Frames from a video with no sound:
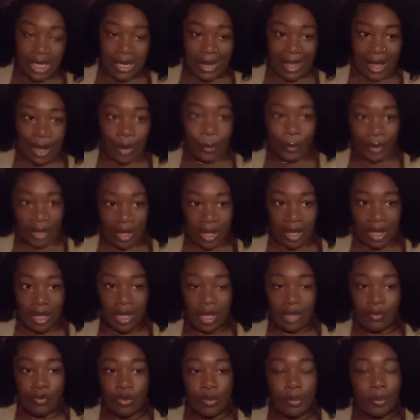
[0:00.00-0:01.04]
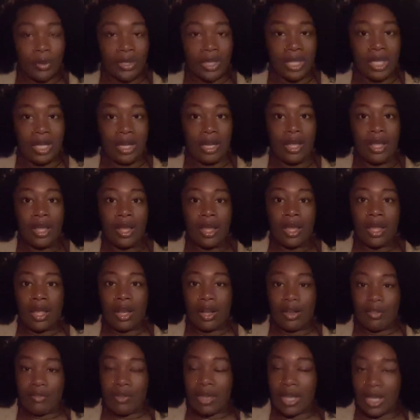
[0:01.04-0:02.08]
Nawi if you book it
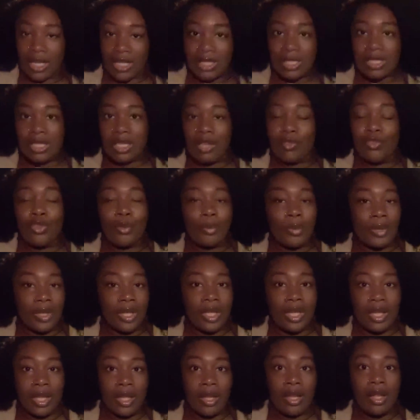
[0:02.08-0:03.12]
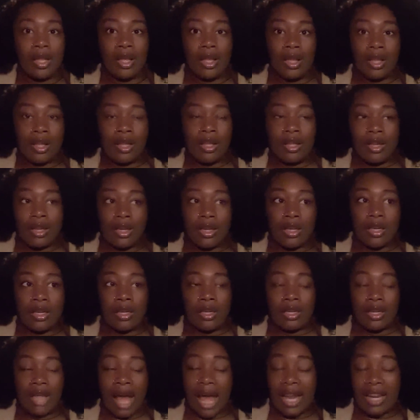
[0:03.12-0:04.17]
in advance. And if you book it
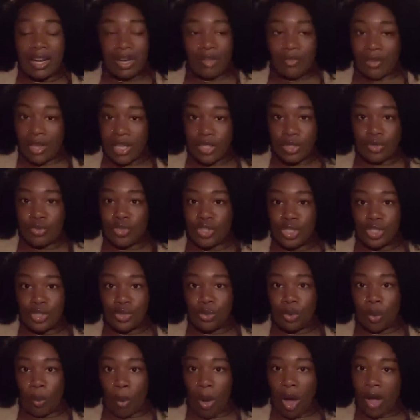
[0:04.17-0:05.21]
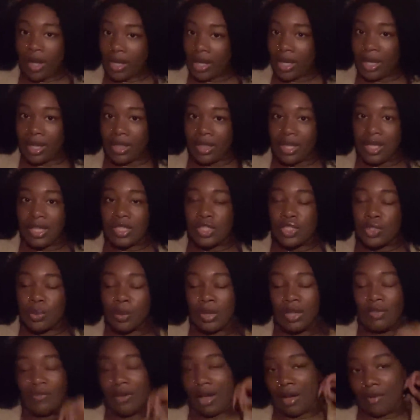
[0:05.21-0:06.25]
not in advance you just do a walk-in then it's
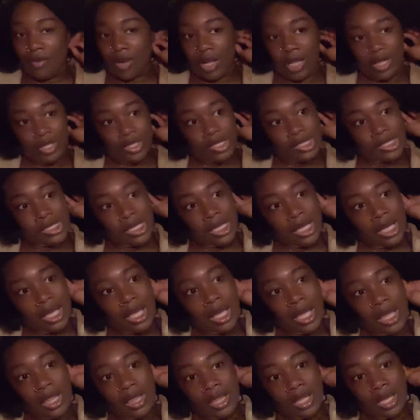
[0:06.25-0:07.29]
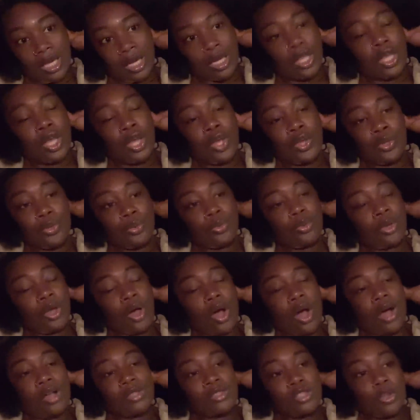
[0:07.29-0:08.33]
$25 and then you can
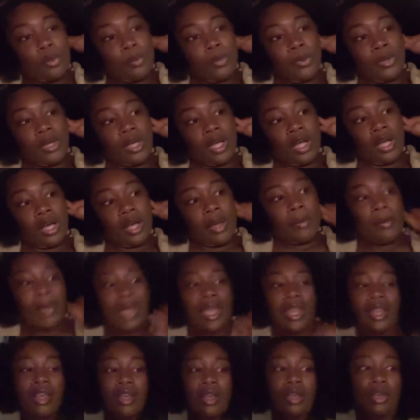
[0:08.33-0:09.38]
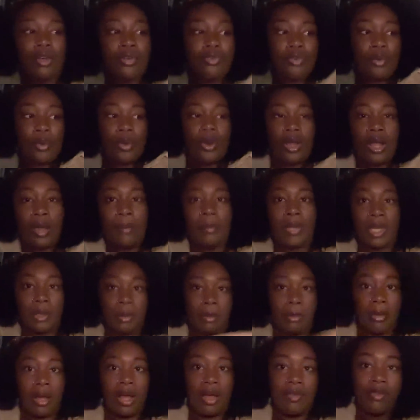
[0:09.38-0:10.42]
also book a cabana for a
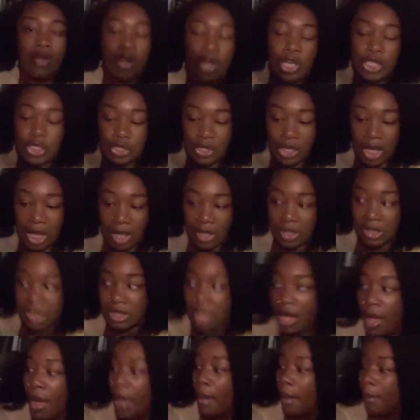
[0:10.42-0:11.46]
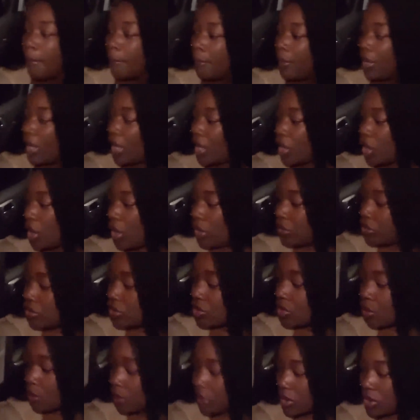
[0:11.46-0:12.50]
minimum of $100 but it goes
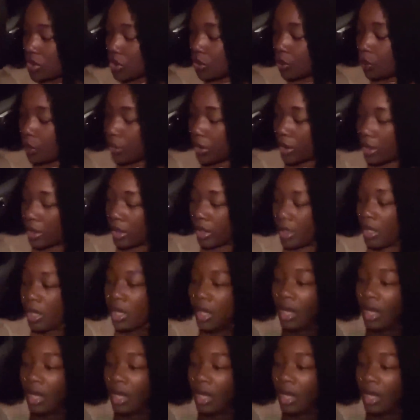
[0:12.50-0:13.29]
towards your